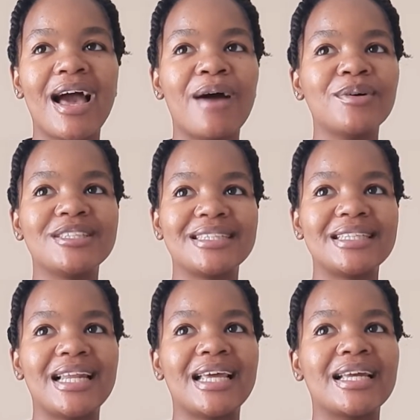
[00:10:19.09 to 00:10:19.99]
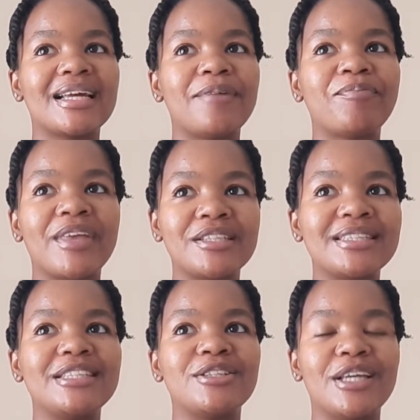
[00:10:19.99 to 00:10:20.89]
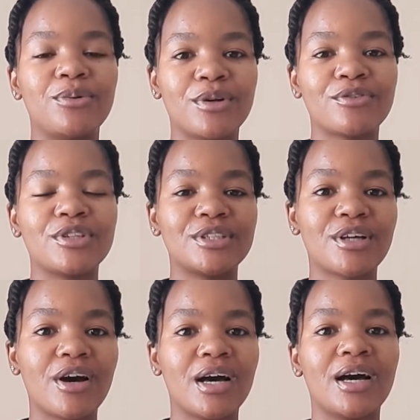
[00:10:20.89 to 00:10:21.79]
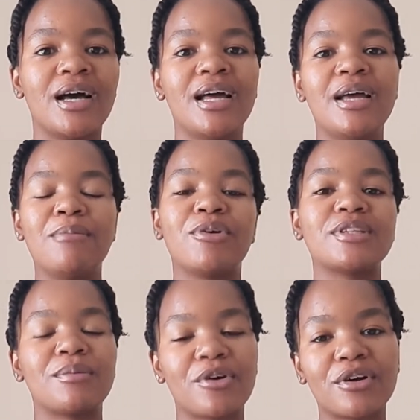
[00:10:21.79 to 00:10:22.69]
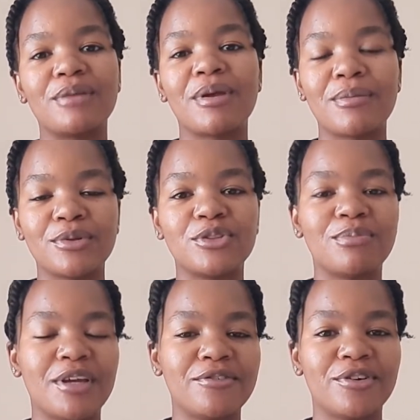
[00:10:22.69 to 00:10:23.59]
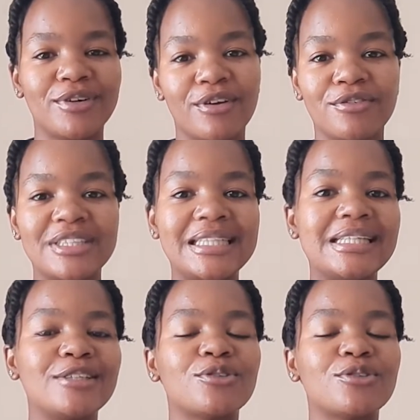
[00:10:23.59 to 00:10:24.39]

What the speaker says: I was just like, I just need to get rid of this car because I'm not gonna be able to pay for it, obviously.